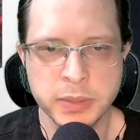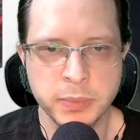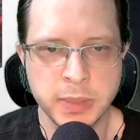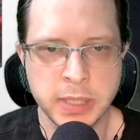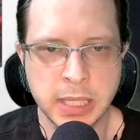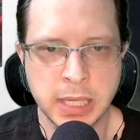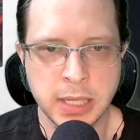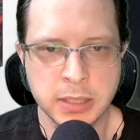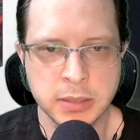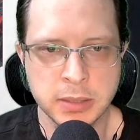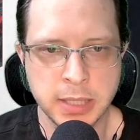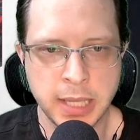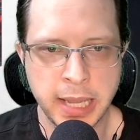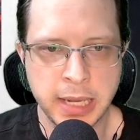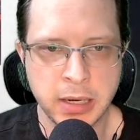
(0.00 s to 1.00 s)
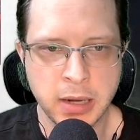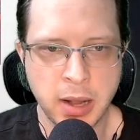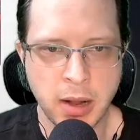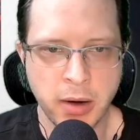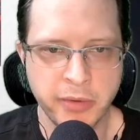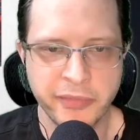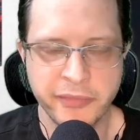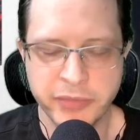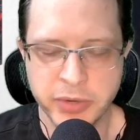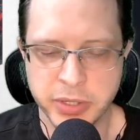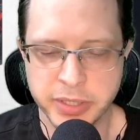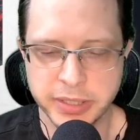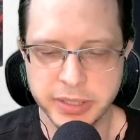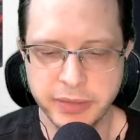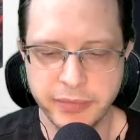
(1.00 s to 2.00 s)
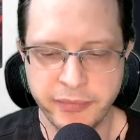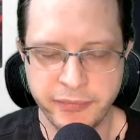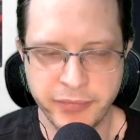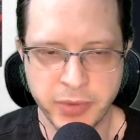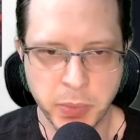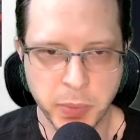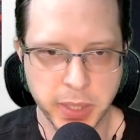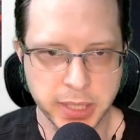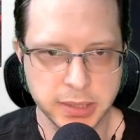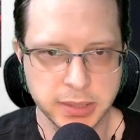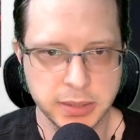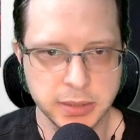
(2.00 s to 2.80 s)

we gain our first focus.